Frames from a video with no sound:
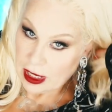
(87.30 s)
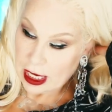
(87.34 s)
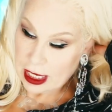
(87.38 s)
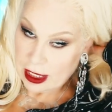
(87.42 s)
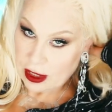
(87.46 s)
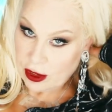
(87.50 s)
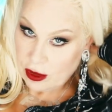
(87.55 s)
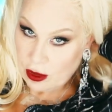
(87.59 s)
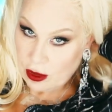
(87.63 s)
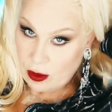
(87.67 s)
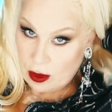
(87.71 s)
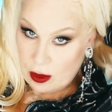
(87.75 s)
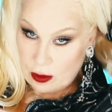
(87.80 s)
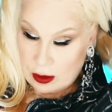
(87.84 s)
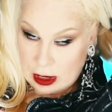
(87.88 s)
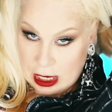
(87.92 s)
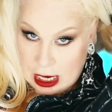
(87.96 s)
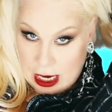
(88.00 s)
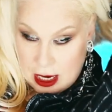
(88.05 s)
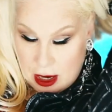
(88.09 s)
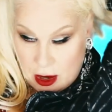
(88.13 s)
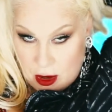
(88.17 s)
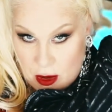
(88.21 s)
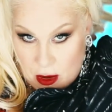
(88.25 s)
take your own
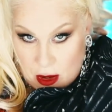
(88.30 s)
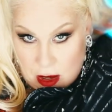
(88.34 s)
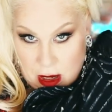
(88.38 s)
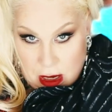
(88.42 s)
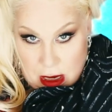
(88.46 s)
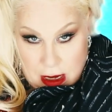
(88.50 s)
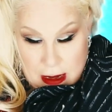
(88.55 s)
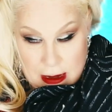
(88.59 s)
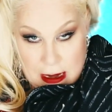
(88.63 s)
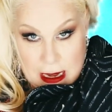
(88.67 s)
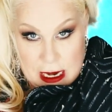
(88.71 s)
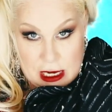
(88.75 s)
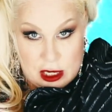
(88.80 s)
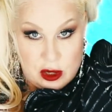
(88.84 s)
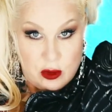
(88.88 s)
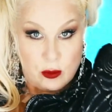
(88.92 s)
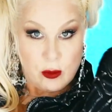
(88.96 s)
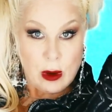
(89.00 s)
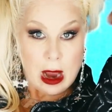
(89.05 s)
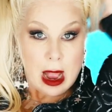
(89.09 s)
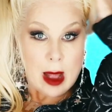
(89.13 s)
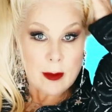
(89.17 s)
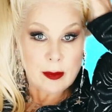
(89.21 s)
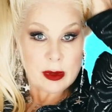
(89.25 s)
hair and you
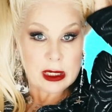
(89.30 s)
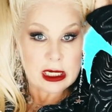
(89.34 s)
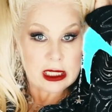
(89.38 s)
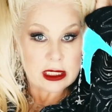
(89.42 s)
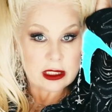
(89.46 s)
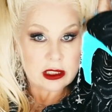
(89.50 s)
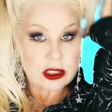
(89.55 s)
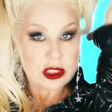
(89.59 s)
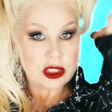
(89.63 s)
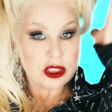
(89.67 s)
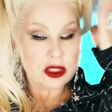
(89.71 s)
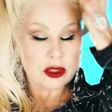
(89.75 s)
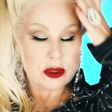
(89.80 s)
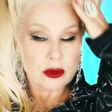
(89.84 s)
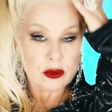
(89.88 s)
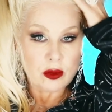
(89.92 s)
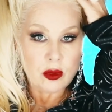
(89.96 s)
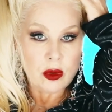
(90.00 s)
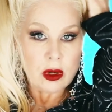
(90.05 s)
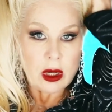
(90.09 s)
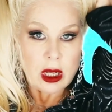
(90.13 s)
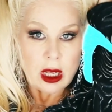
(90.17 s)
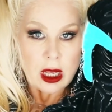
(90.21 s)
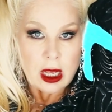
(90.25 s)
wrap it into
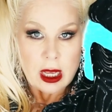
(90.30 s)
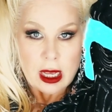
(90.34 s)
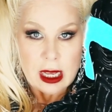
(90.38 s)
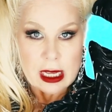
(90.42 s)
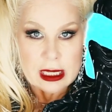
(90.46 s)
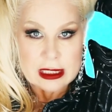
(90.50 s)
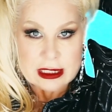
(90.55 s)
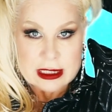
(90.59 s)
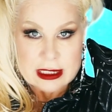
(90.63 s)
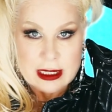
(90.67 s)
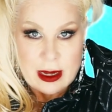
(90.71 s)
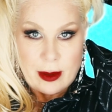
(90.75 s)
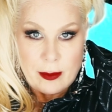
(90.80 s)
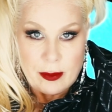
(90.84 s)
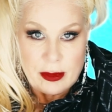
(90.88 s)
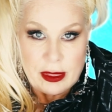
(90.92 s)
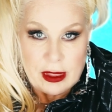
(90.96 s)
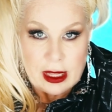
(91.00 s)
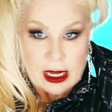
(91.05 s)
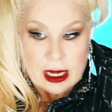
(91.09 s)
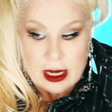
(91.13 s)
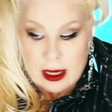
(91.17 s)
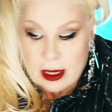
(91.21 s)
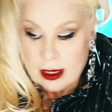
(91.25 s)
a
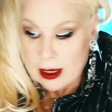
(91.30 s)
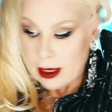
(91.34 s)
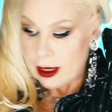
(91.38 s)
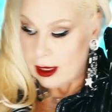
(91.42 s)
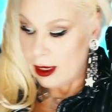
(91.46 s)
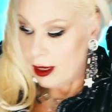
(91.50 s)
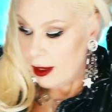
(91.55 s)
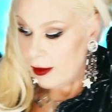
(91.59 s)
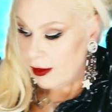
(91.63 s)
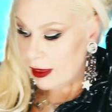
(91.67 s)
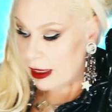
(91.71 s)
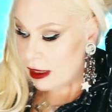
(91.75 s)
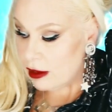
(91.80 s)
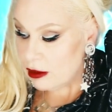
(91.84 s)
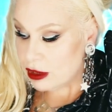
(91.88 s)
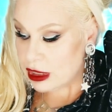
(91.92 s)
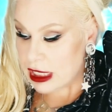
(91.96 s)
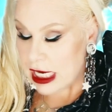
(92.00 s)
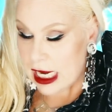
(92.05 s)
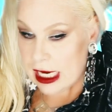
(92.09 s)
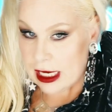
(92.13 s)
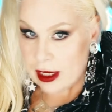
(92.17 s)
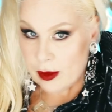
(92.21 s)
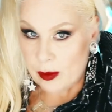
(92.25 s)
something. Then you
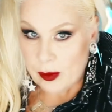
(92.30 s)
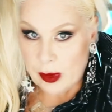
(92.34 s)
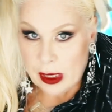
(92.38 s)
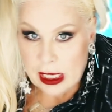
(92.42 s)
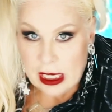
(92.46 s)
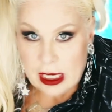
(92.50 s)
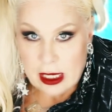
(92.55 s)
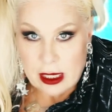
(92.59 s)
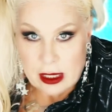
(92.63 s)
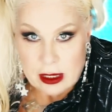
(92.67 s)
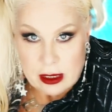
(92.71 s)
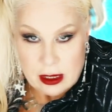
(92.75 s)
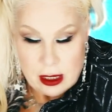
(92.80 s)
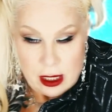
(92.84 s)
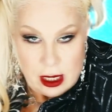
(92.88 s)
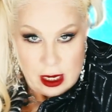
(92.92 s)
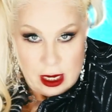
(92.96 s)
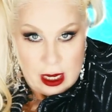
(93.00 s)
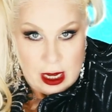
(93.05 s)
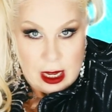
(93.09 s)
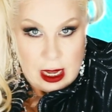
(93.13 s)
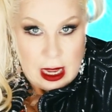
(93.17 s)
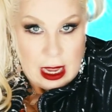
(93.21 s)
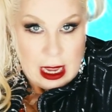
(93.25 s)
take a pin
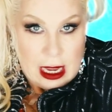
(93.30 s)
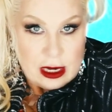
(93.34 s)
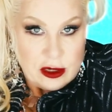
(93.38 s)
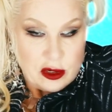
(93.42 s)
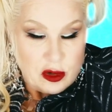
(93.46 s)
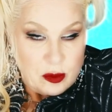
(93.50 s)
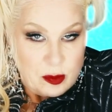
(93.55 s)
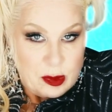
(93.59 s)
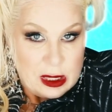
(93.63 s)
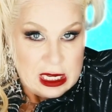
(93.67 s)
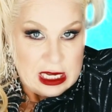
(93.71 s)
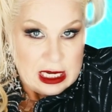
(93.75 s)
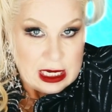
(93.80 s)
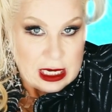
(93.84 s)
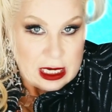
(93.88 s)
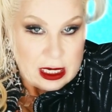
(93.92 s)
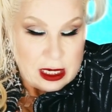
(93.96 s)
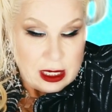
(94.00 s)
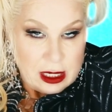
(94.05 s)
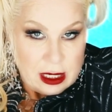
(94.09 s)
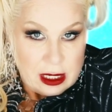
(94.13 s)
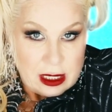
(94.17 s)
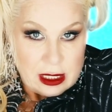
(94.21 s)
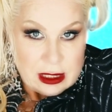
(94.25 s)
and you pin it
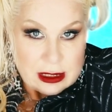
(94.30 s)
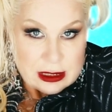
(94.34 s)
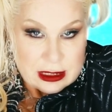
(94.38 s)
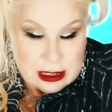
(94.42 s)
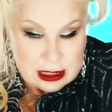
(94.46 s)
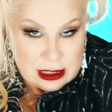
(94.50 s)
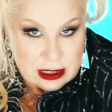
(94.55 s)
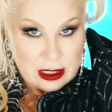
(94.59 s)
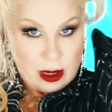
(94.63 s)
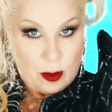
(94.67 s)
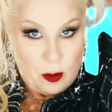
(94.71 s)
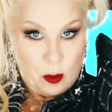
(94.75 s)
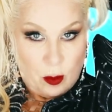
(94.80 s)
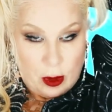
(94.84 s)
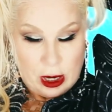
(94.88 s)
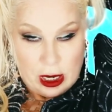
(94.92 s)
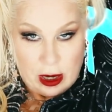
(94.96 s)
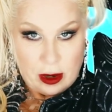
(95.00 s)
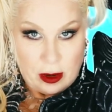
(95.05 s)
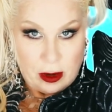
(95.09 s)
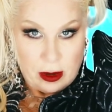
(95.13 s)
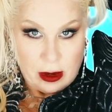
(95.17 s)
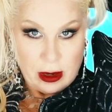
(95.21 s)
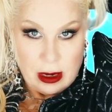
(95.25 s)

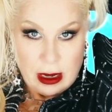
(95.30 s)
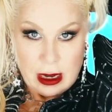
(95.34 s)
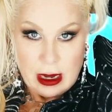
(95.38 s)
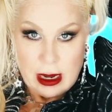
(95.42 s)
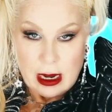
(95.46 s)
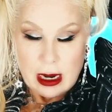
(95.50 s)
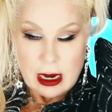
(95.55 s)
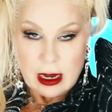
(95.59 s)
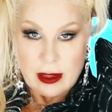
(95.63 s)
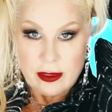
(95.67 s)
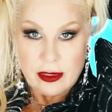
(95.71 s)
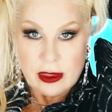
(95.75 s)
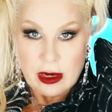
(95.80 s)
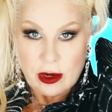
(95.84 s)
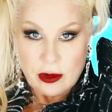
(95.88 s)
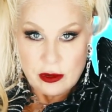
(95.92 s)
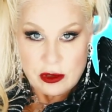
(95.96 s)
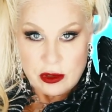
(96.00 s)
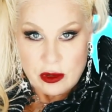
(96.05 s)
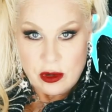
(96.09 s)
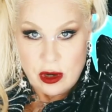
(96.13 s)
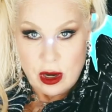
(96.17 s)
somewhere. And there you